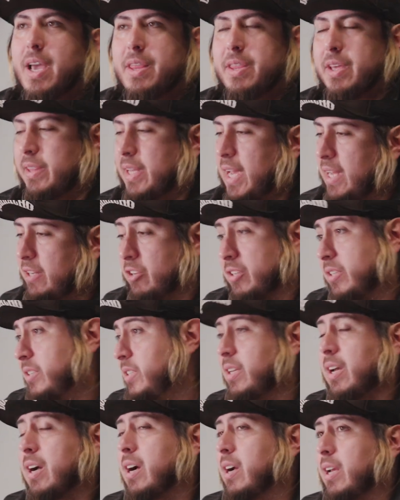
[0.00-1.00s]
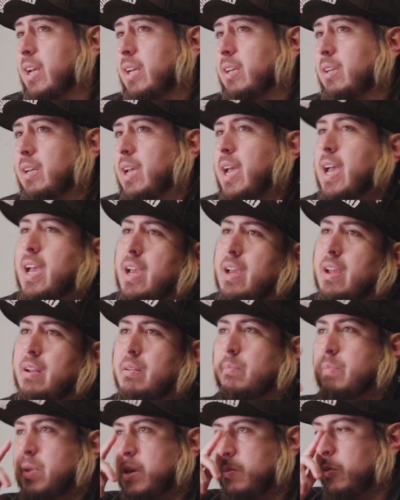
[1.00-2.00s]
And then that just stuck
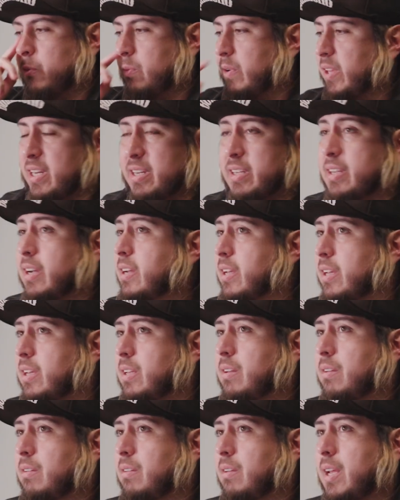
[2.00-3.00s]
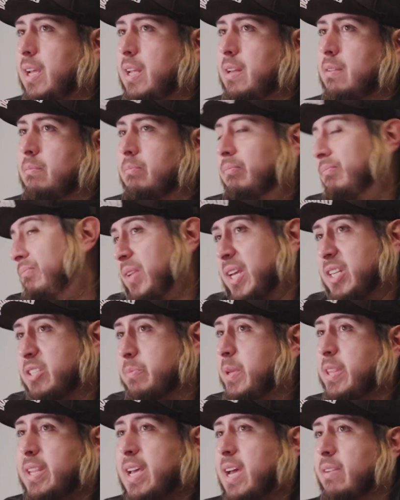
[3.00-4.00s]
and people really dug it. And it's
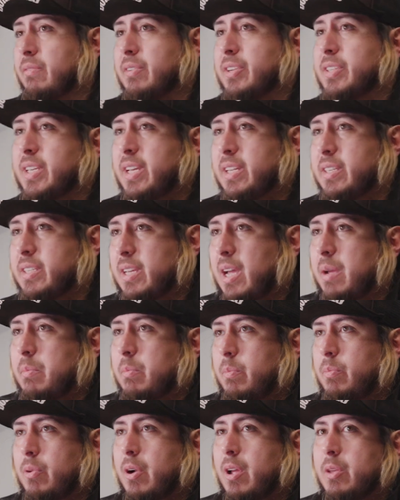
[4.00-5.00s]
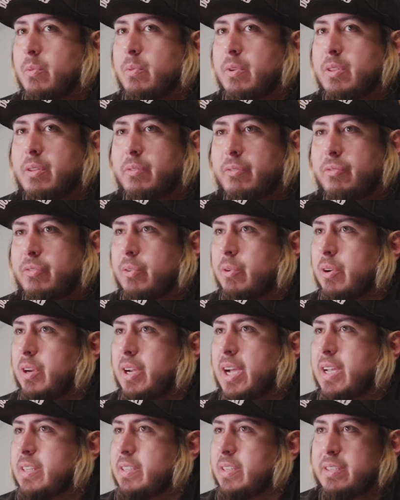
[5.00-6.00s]
been that ever since. I'm probably one of the fewer
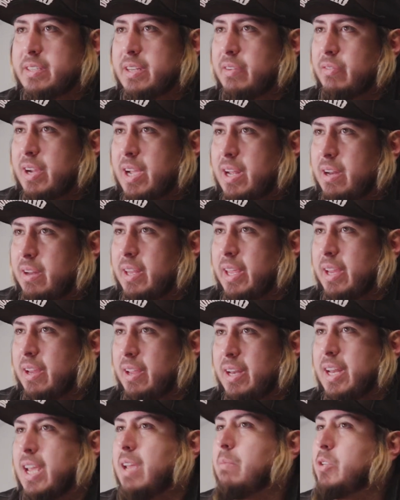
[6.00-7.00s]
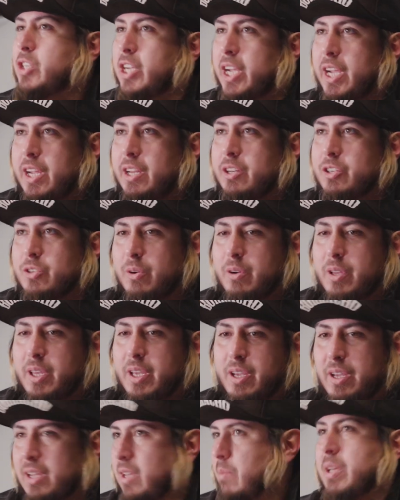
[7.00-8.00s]
guys that's never had a name change or
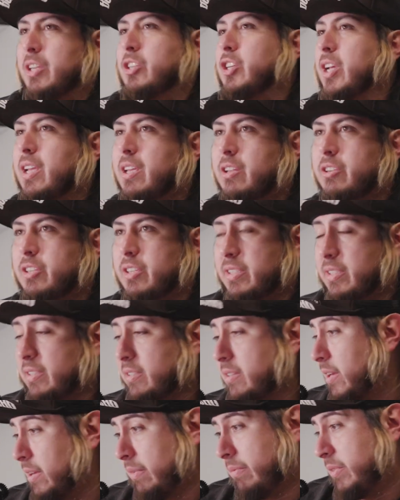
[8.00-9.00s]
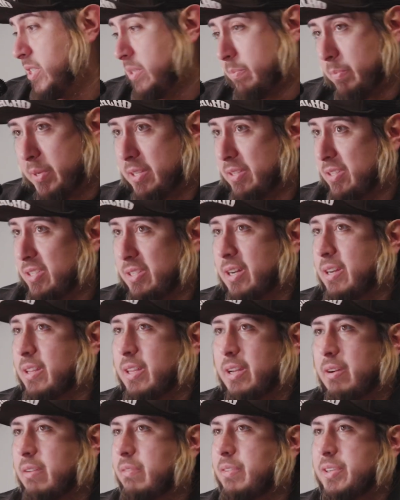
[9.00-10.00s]
like a gimmick change. It's been stuck
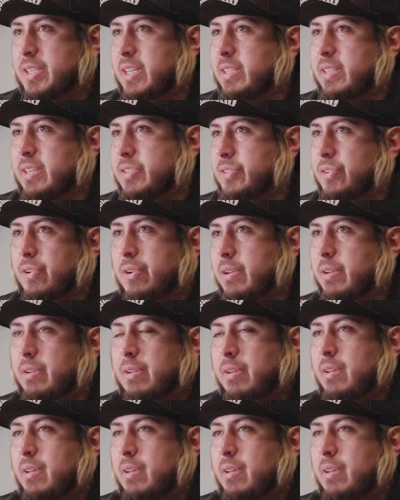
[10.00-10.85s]
there ever since I started.